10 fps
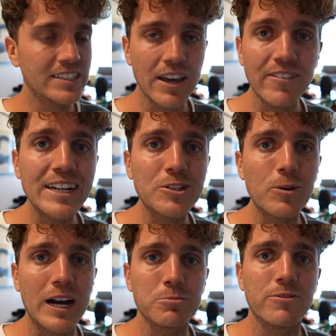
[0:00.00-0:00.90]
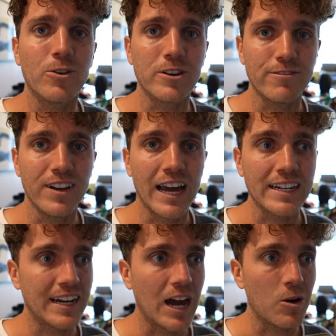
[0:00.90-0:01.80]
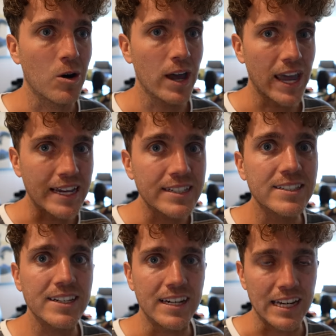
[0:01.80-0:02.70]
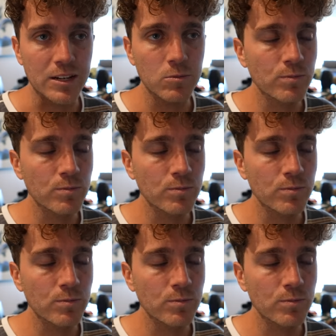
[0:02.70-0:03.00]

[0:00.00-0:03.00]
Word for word: 72 hours before your flight. Now, in Sydney,